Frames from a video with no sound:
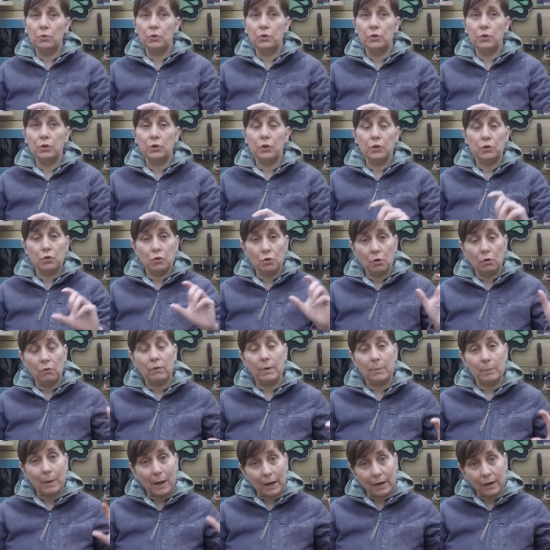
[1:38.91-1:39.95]
to the jewellery
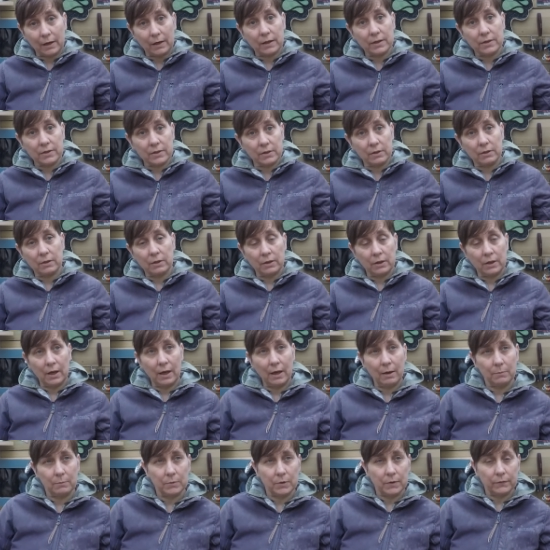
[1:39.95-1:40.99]
banks that
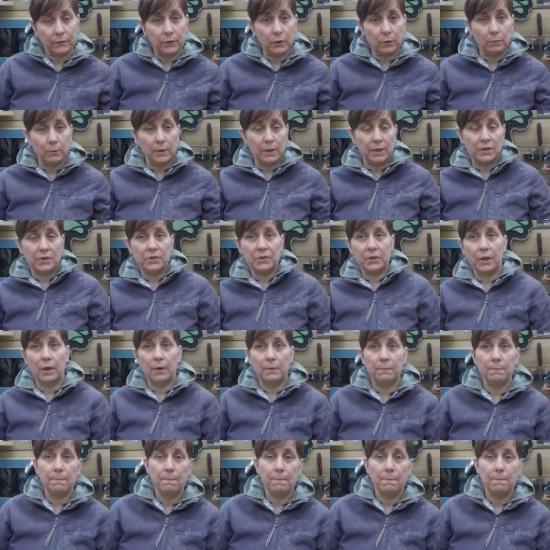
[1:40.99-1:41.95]
happened a few weeks ago,